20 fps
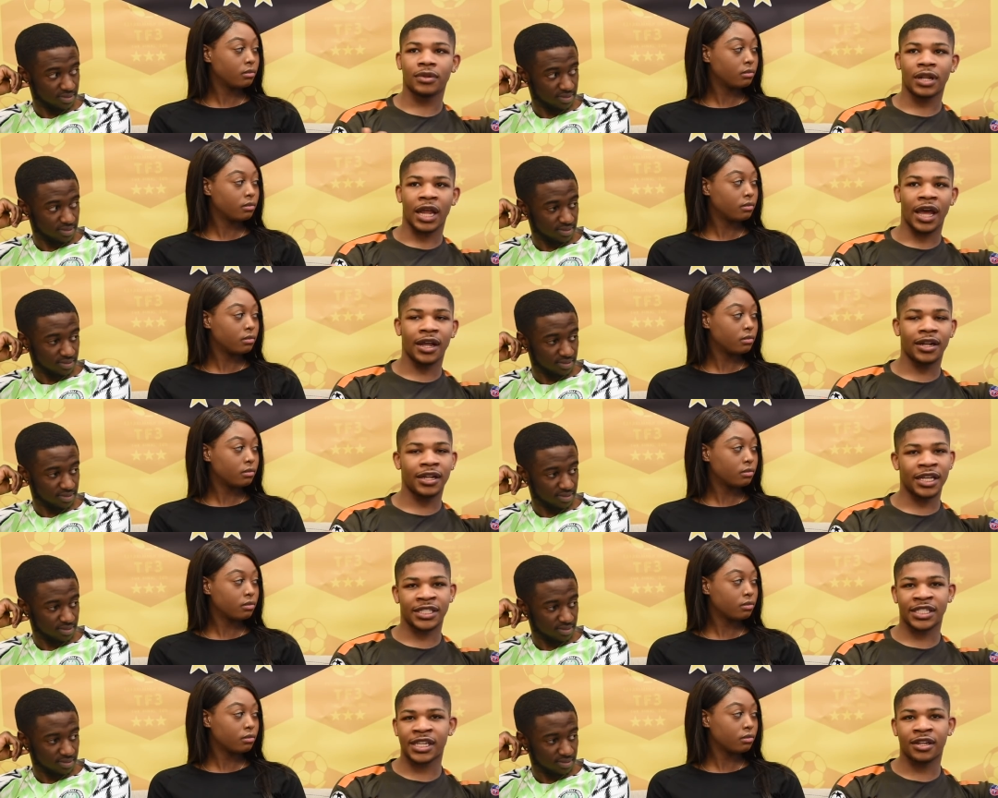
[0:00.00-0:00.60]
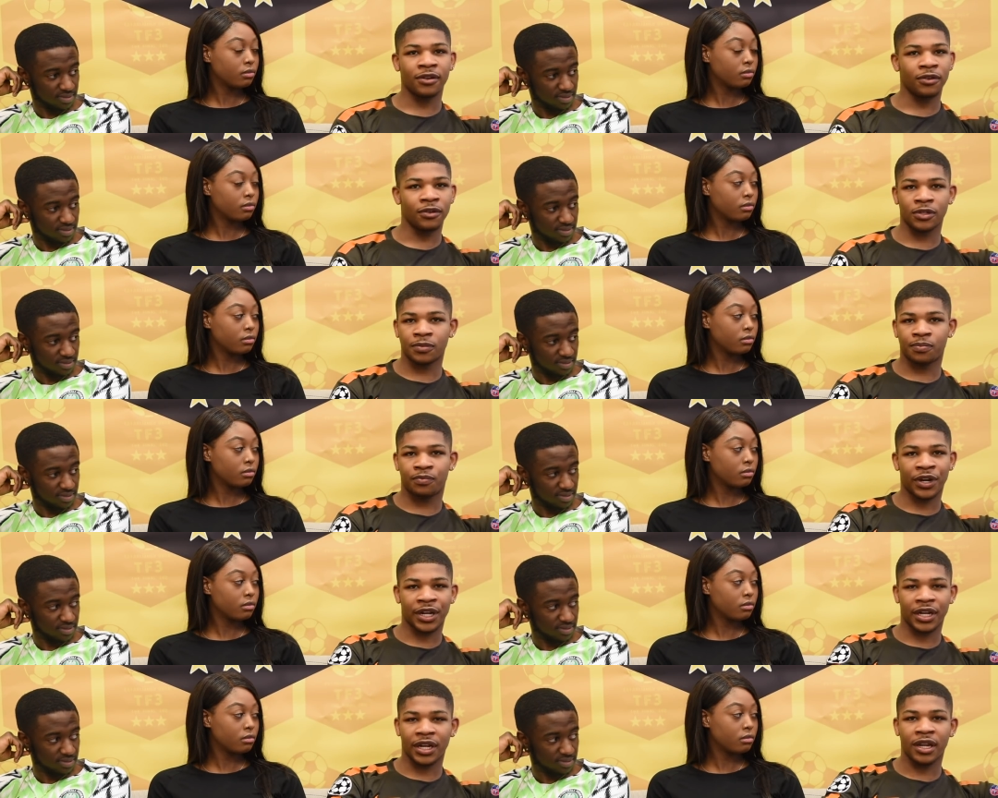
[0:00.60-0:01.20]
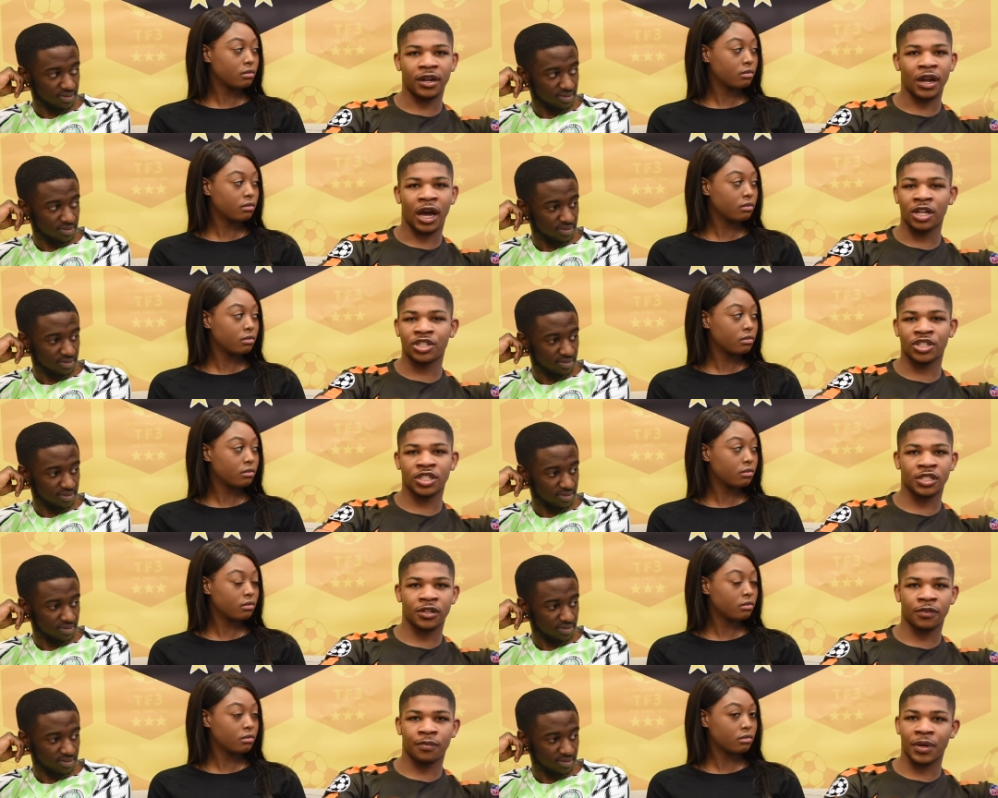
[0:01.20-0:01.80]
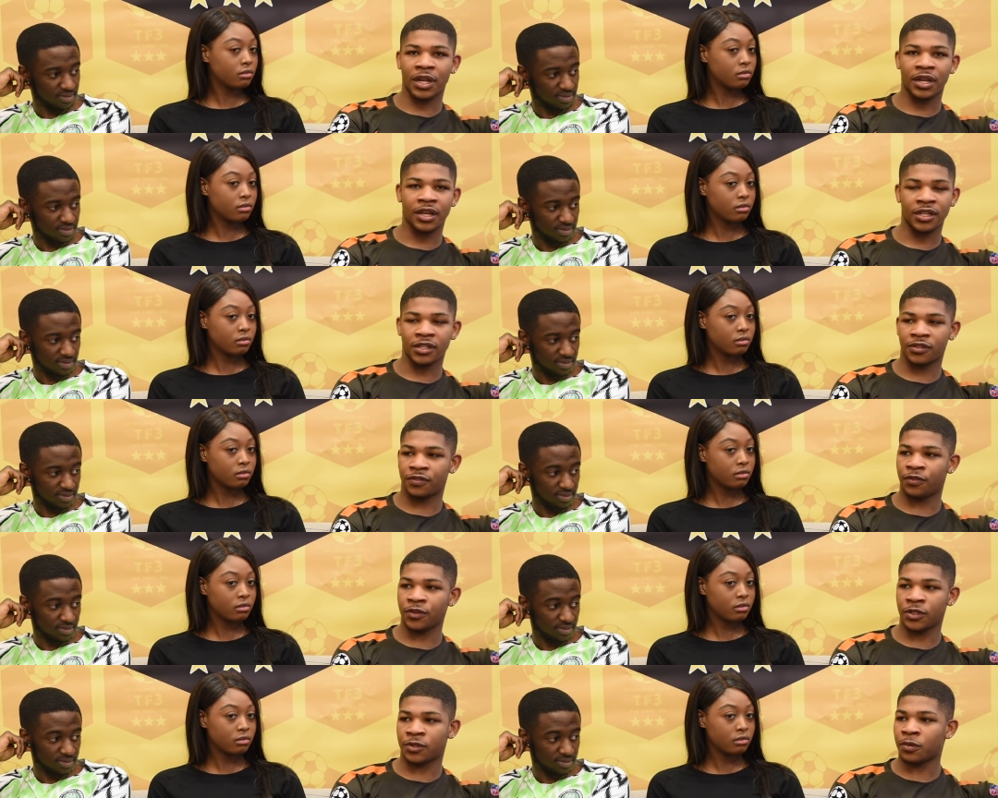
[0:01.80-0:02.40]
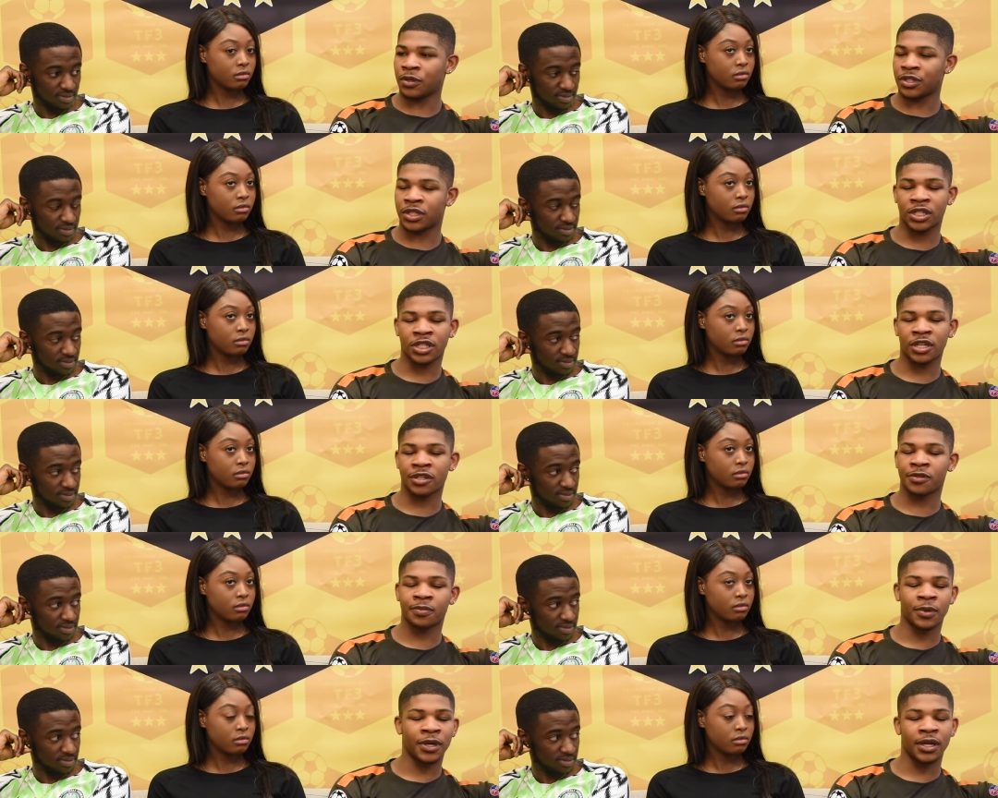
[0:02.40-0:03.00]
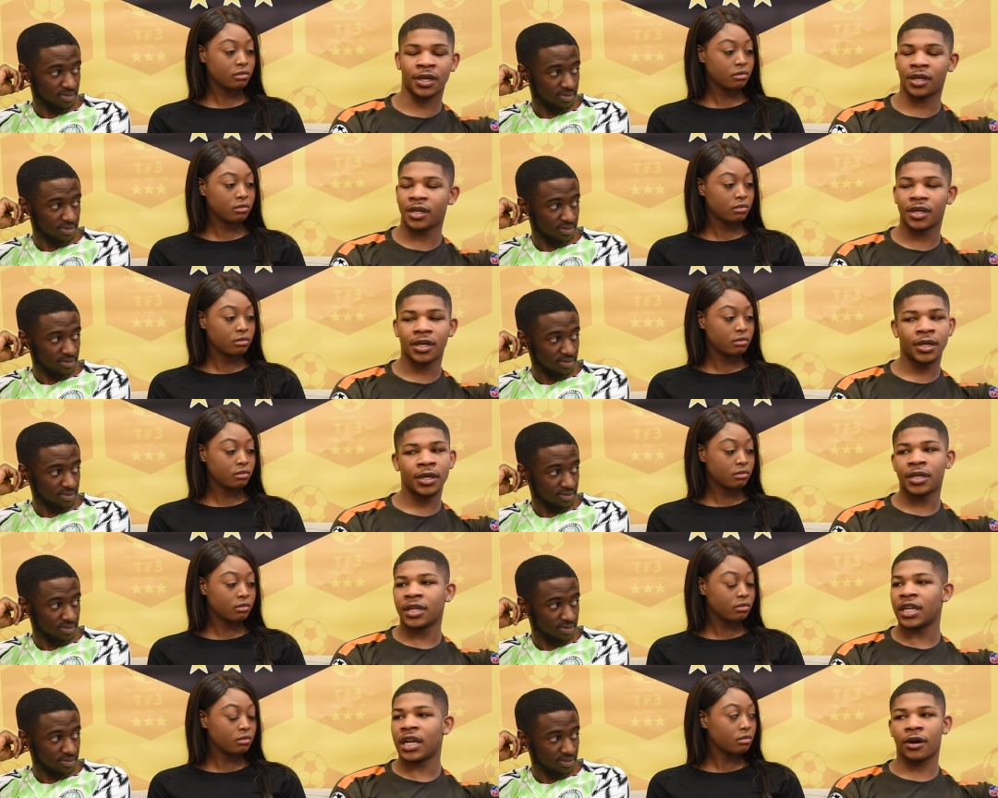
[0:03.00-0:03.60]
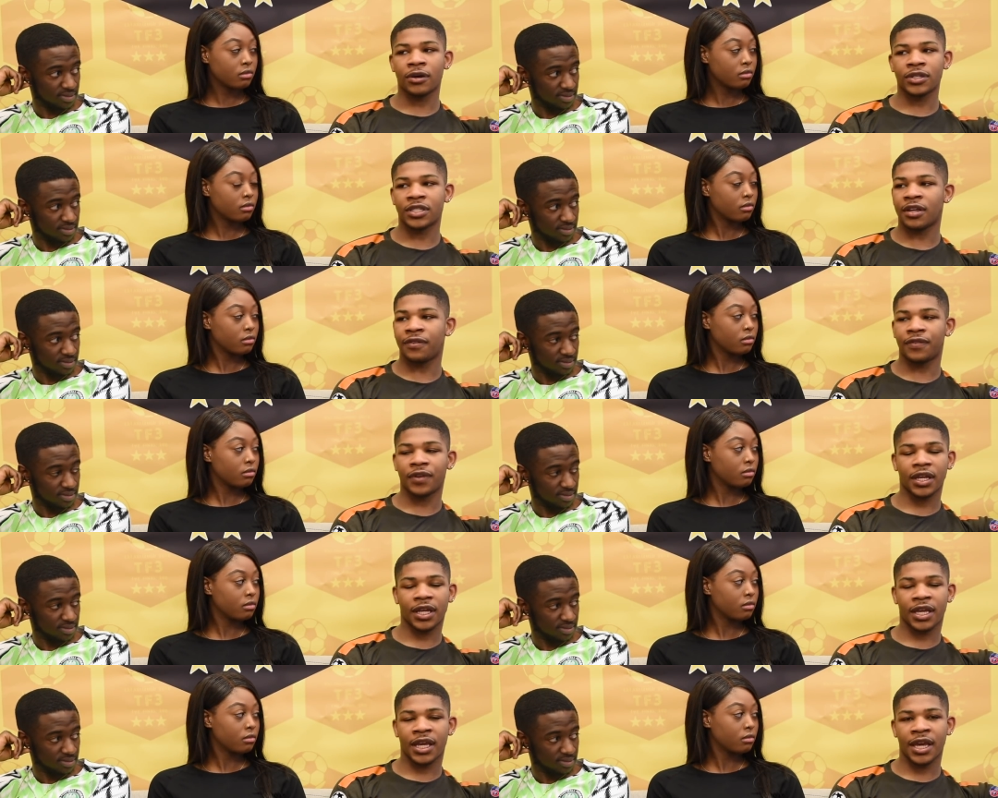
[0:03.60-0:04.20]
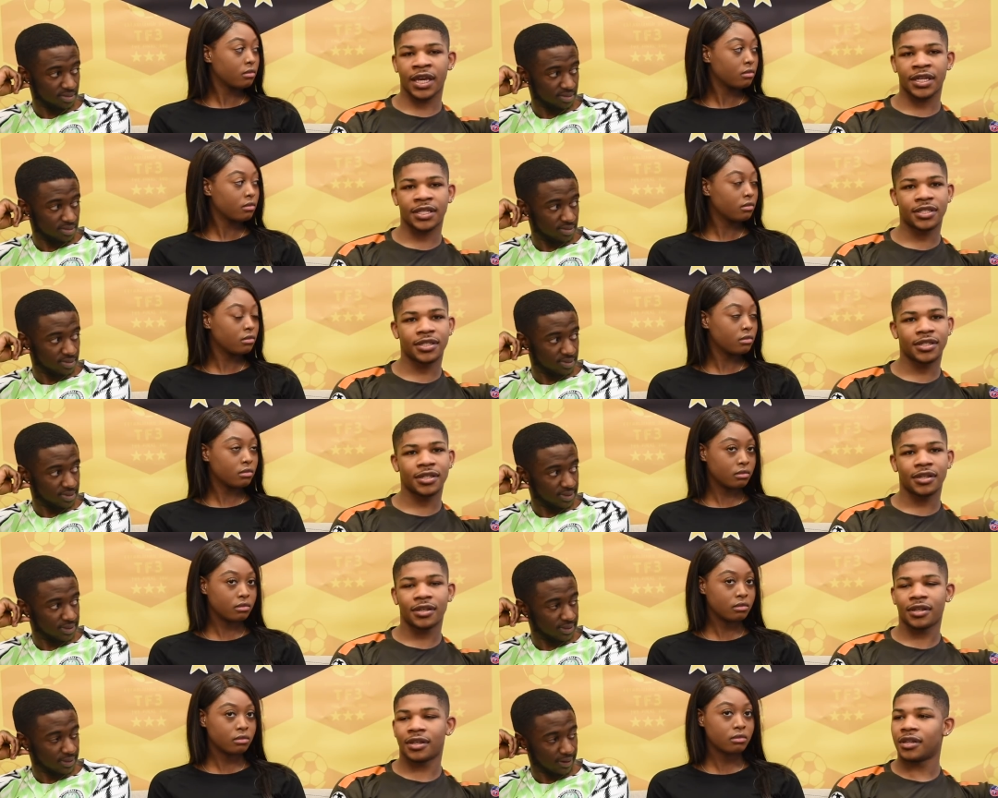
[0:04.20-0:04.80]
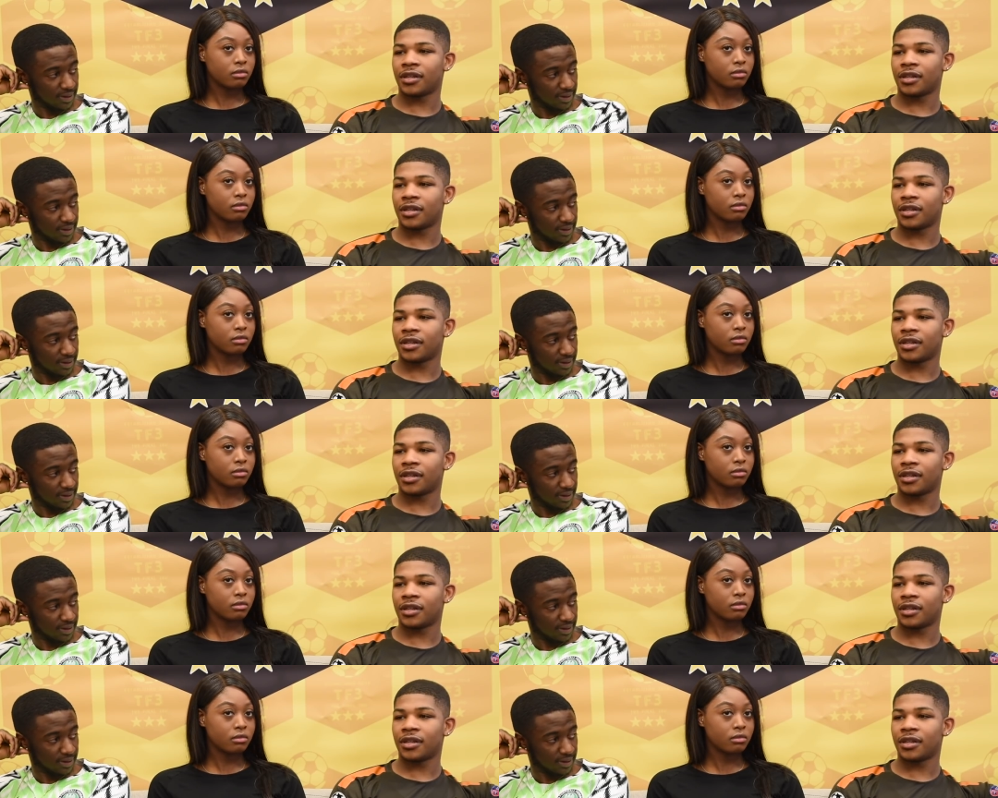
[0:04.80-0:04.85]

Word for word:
Speaker 1: like they said they was bringing in hundreds of millions through sponsorships, but that was never the case.